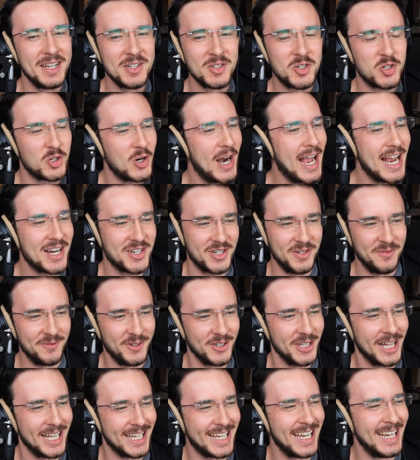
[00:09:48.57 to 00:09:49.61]
trash them
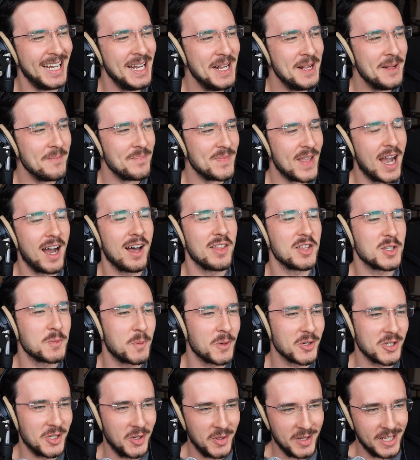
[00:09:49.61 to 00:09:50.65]
for like, oh, this
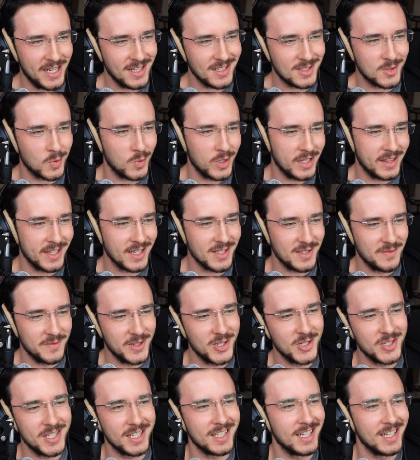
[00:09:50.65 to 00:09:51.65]
person only has 20,000 views.